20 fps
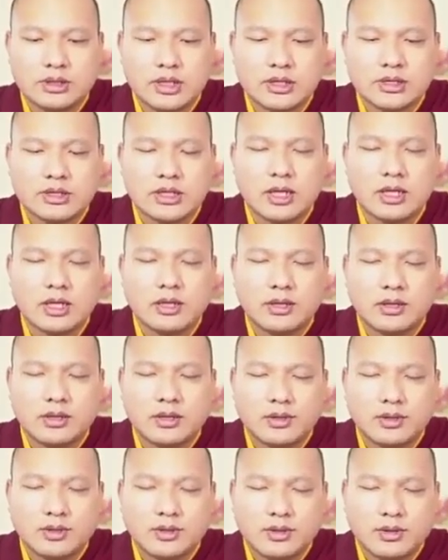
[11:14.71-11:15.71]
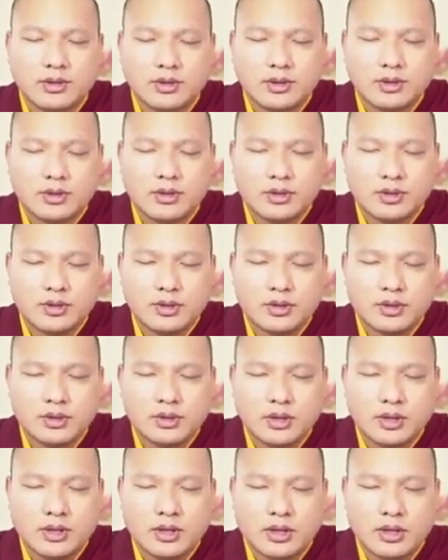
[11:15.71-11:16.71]
Vinaya allows meat that
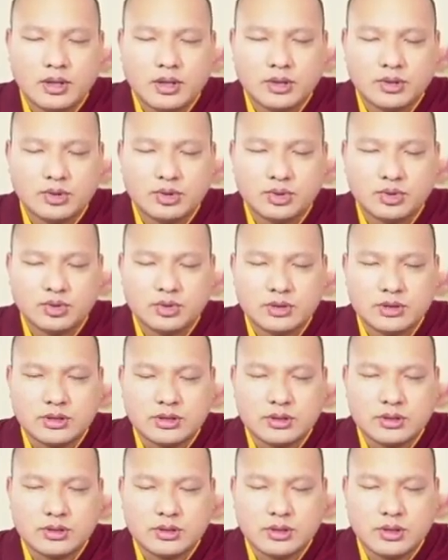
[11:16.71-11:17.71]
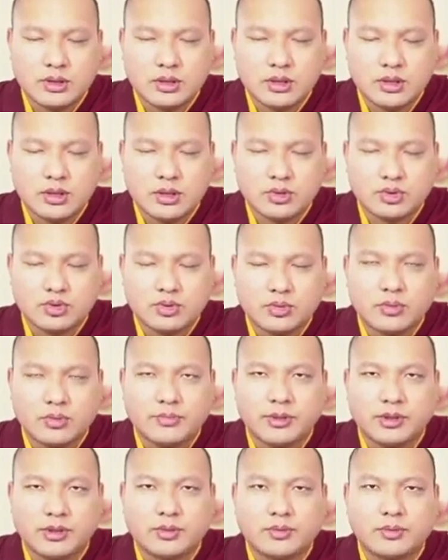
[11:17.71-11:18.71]
is pure in the three ways.
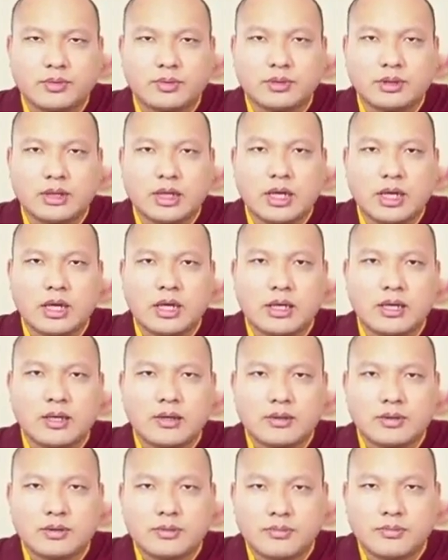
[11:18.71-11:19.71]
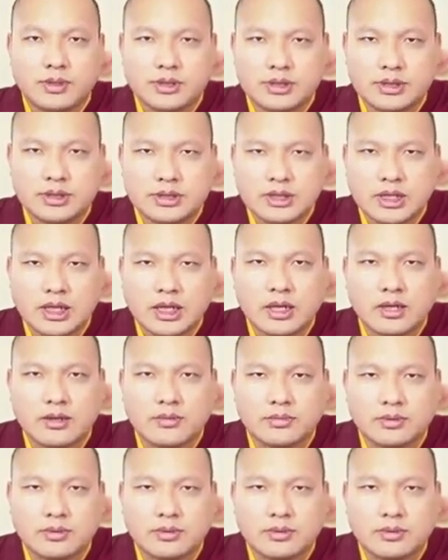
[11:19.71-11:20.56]
Now, I cannot